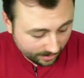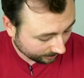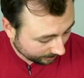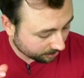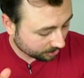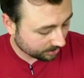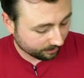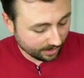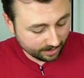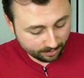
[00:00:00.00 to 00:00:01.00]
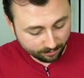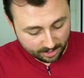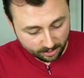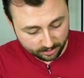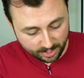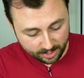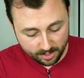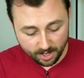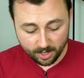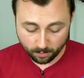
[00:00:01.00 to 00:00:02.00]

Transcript: in the interest of getting the video done,